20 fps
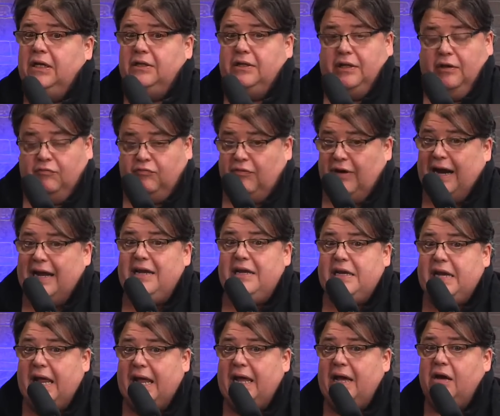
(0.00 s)
Right
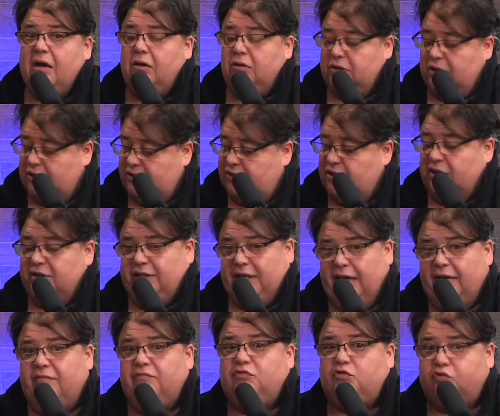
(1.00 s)
now,
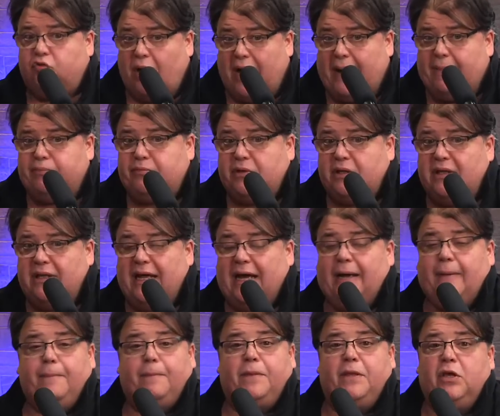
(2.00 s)
they've dropped a lot.